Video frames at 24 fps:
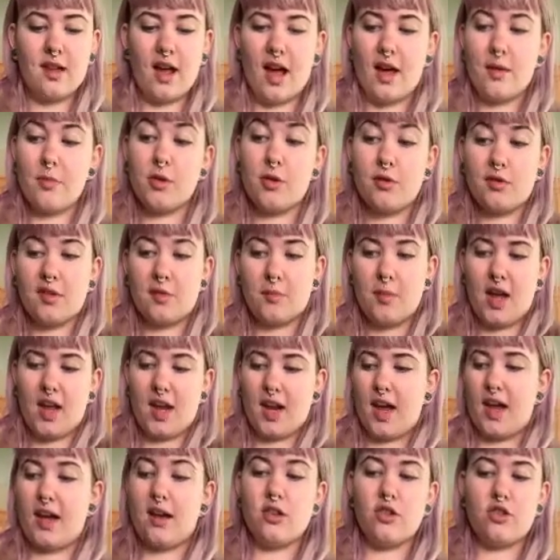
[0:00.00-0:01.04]
I'm using mine
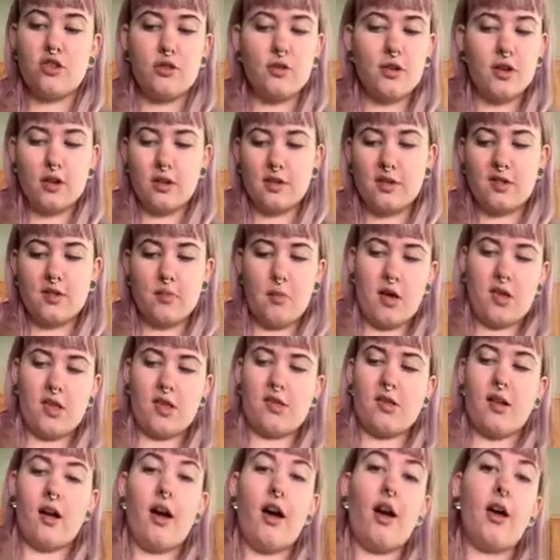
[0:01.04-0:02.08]
iced, you can also make
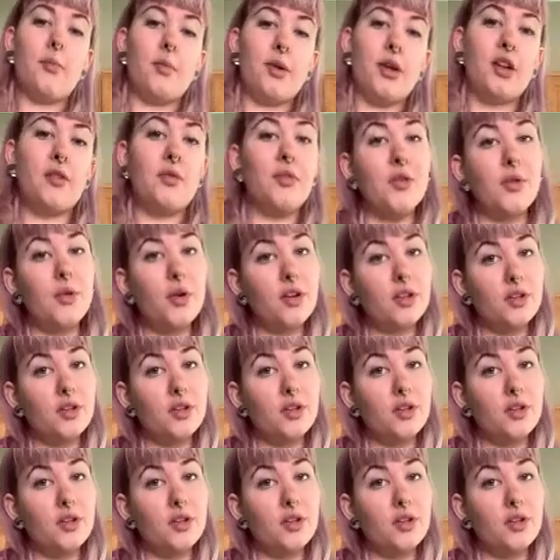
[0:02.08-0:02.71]
this hot, but if you are